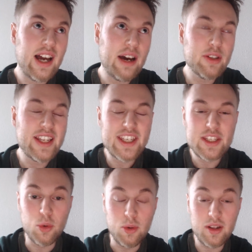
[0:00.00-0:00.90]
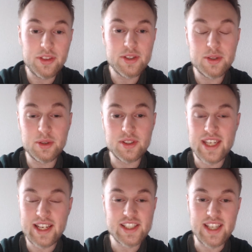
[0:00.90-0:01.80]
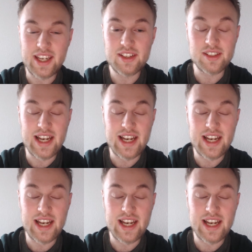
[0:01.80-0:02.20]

I would like you all to take a second